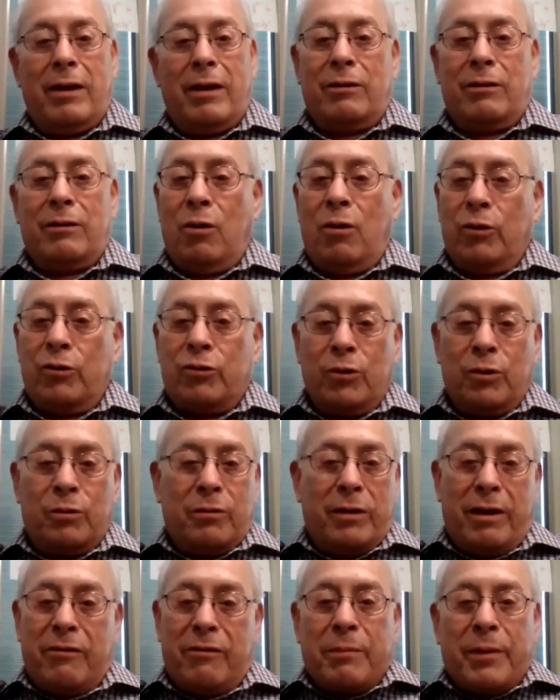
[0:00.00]
The whole
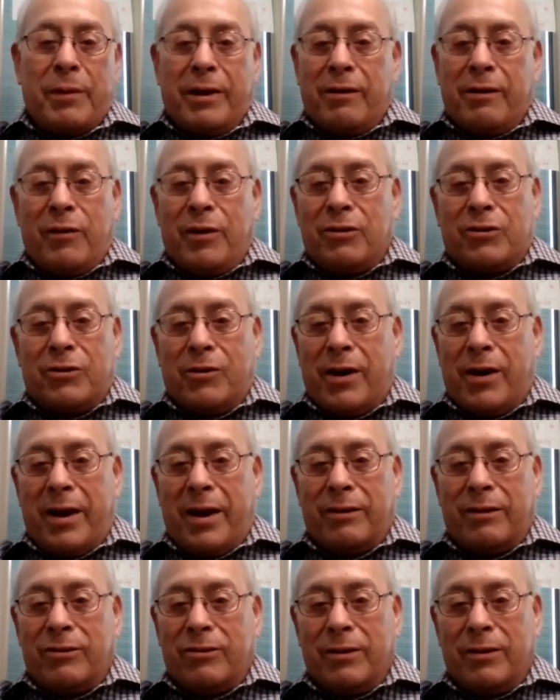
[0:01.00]
student, everybody raised their
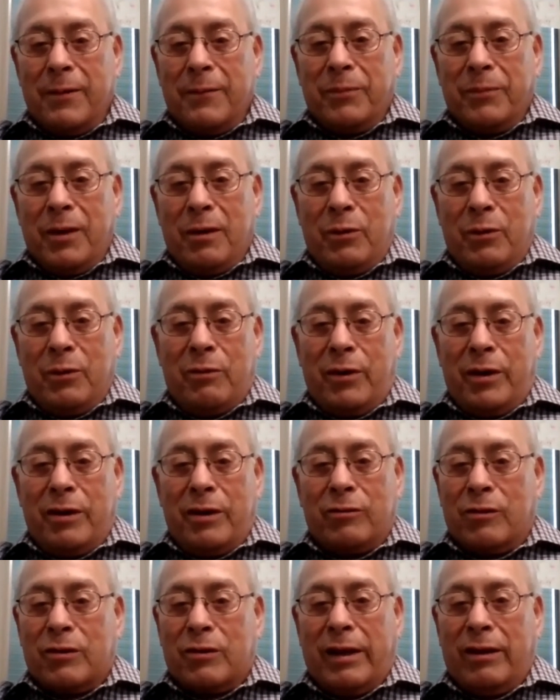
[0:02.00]
hands. We
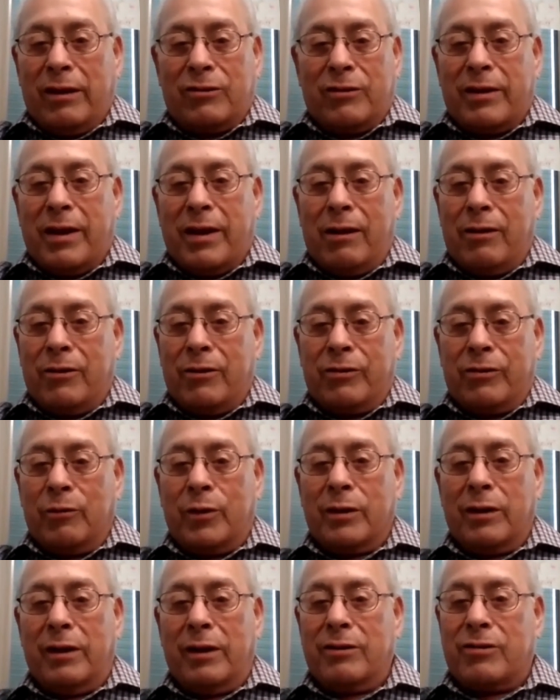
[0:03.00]
raised $1,000 in
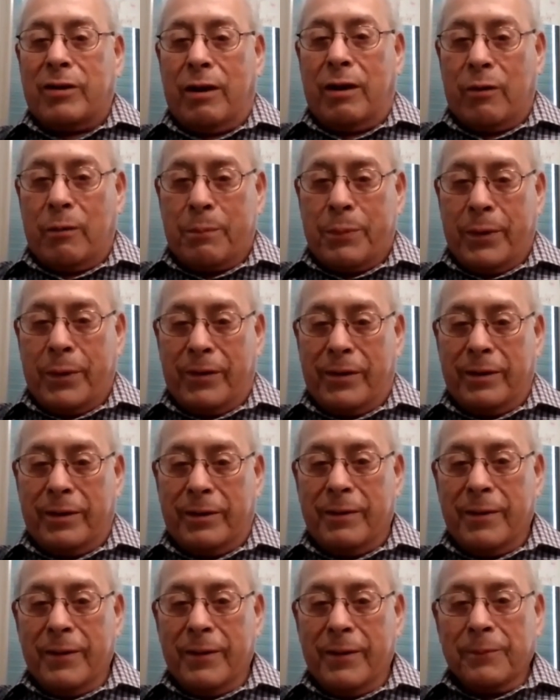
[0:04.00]
one lunch hour
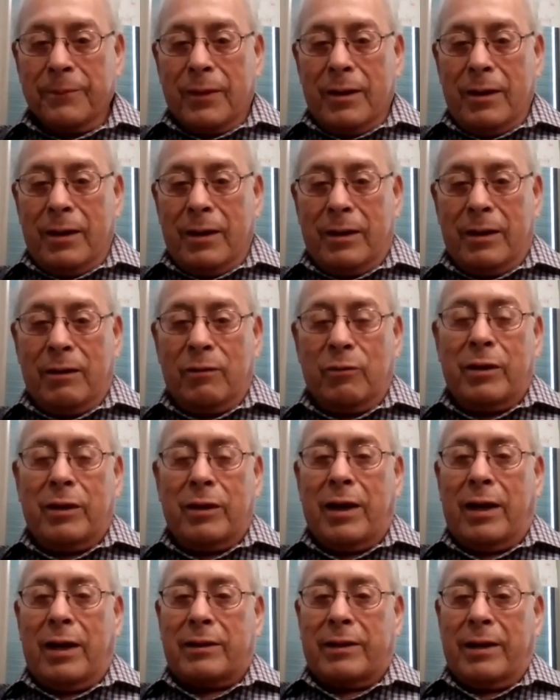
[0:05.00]
period. And then we
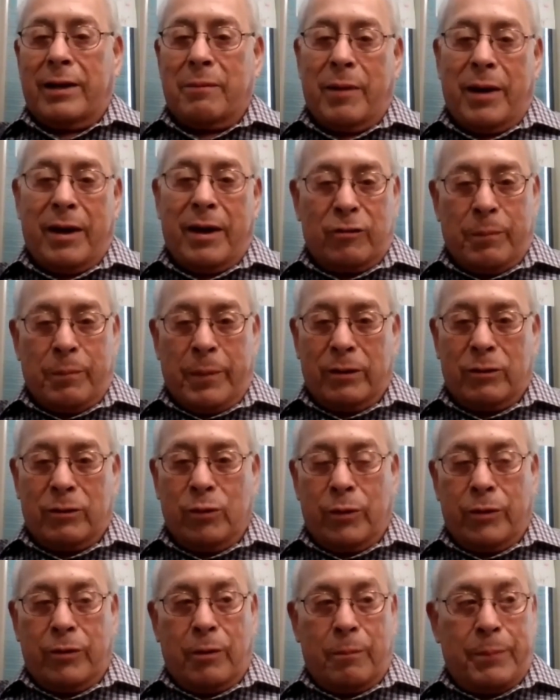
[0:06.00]
got that matched by
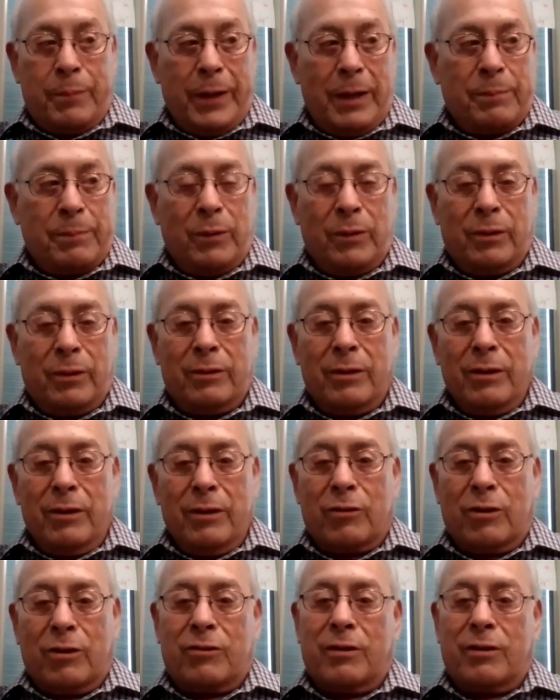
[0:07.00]
two other people.
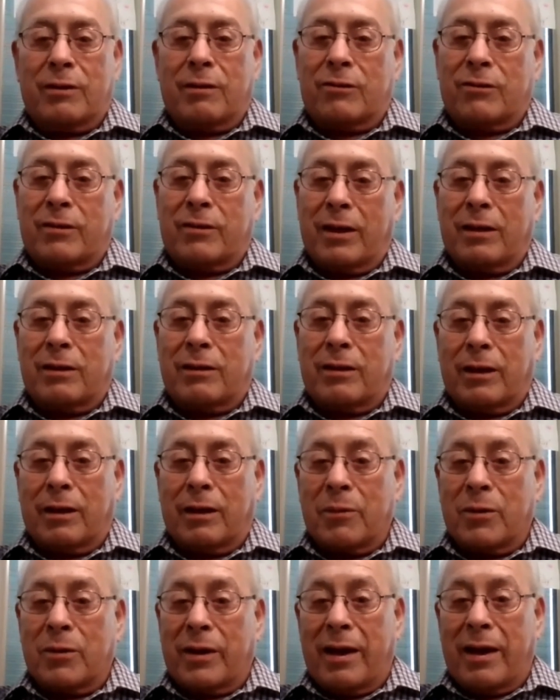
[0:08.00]
So I said, the second thing
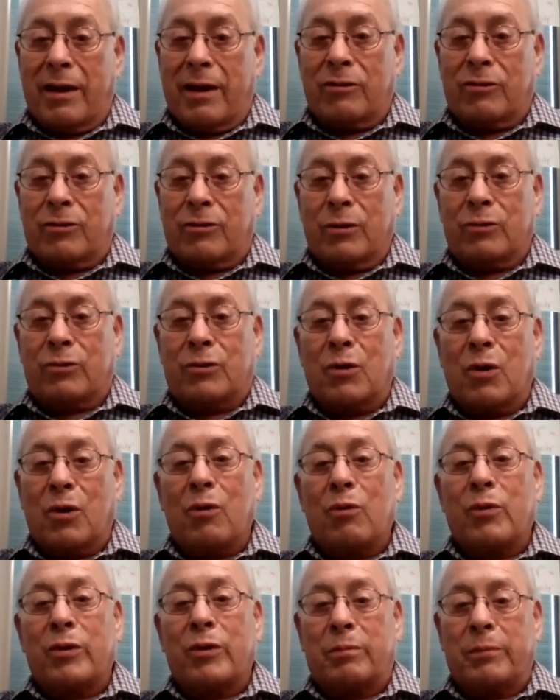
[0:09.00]
I'm going to ask you is to
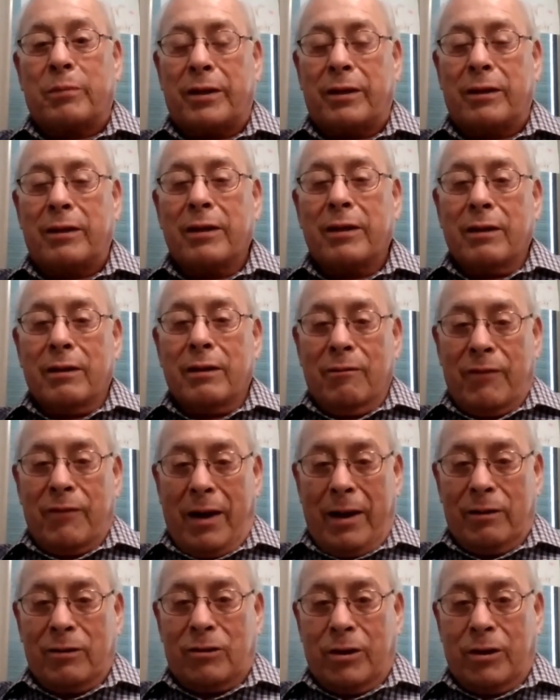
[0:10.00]
go with me,
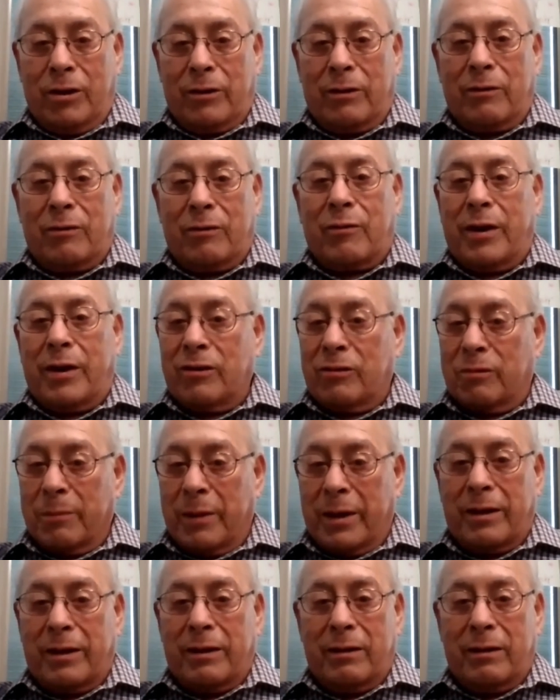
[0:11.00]
volunteer, raise
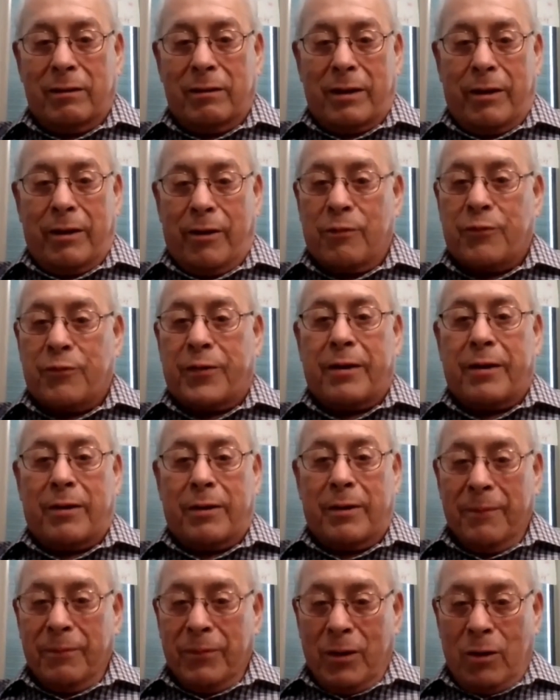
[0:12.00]
money,
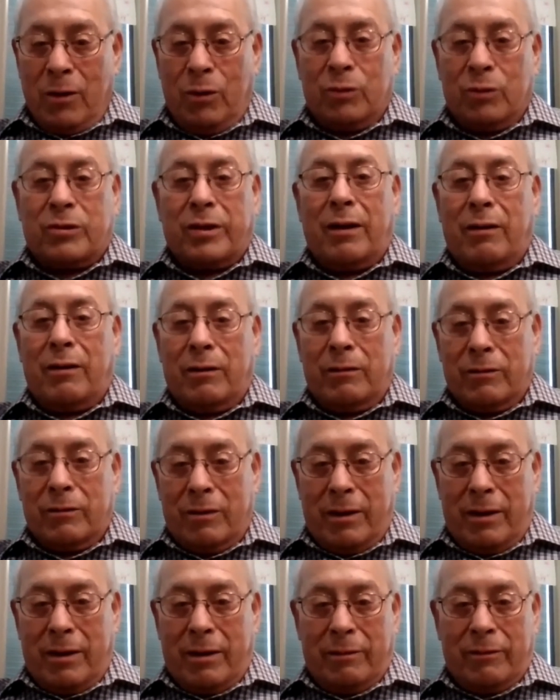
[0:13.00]
airfare, hotel,
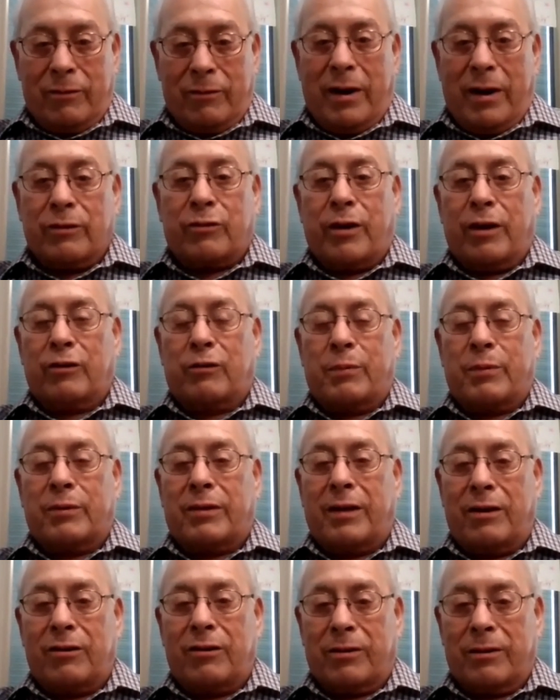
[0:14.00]
ground
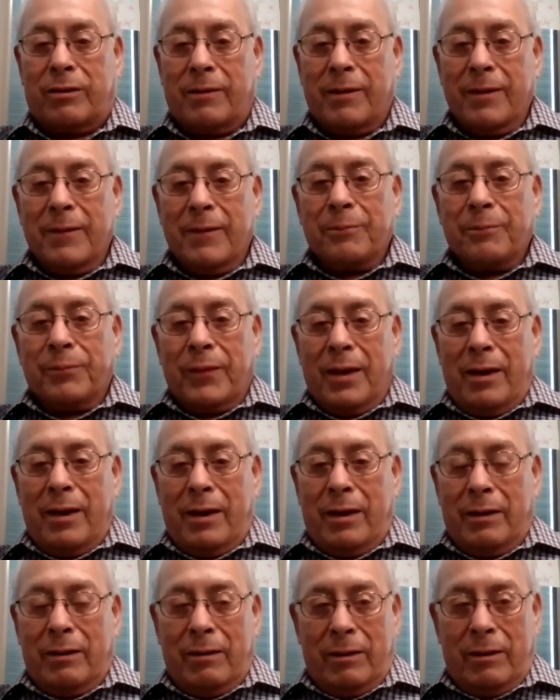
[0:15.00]
transportation,
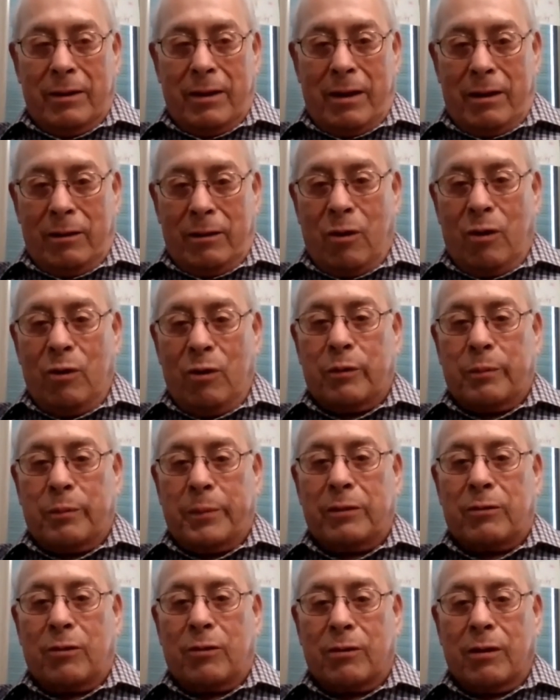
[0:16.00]
and go with
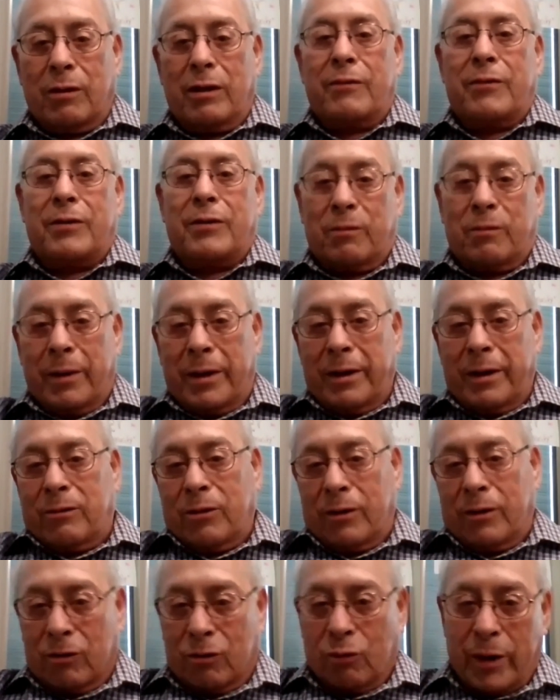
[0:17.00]
me to deliver this money
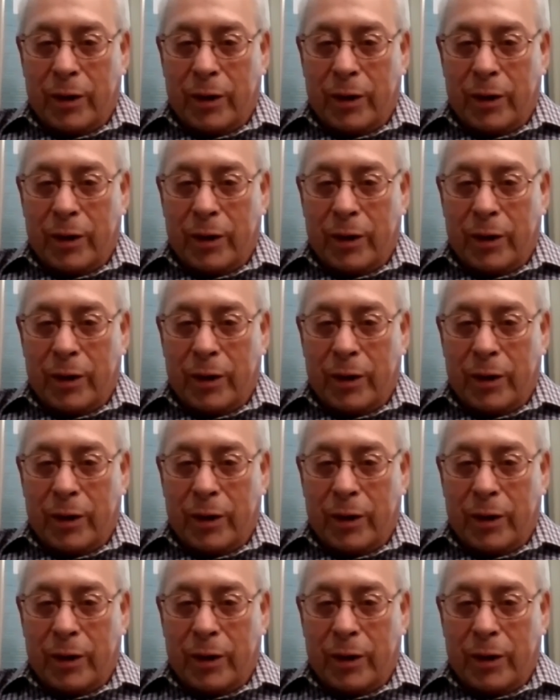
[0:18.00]
to this